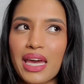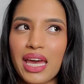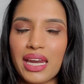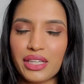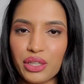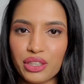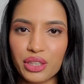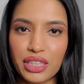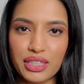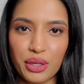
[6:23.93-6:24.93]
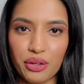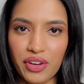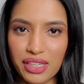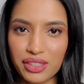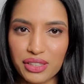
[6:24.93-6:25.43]
and if you're looking to go to
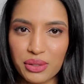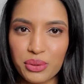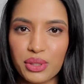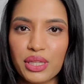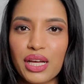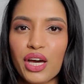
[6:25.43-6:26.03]
fashion school,